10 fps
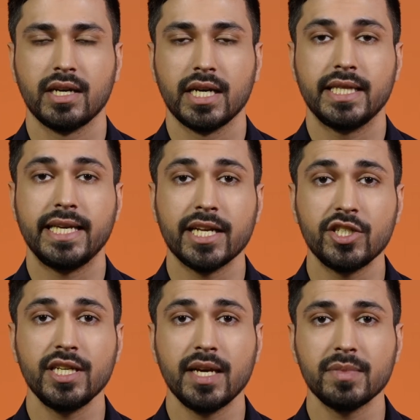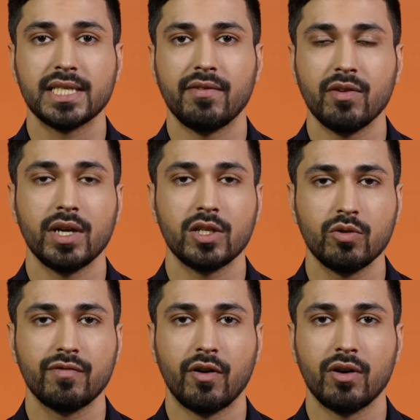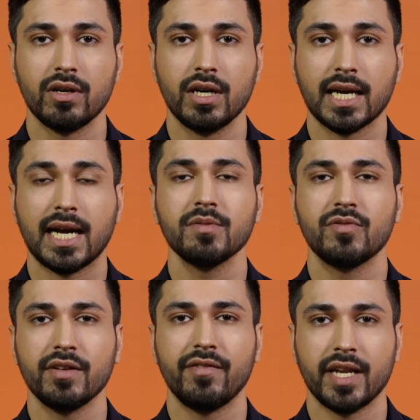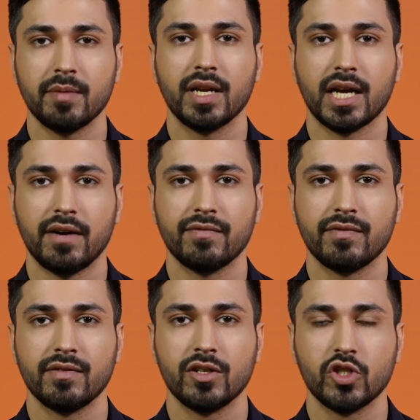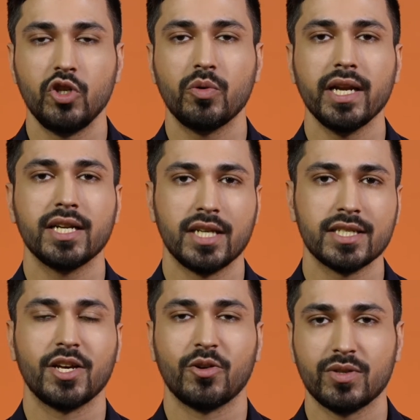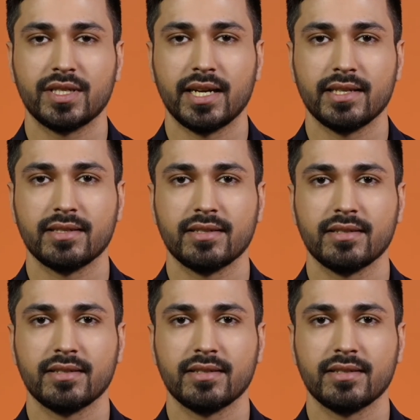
The HEM 7124 comes with a variable cuff, so you can adjust your own size.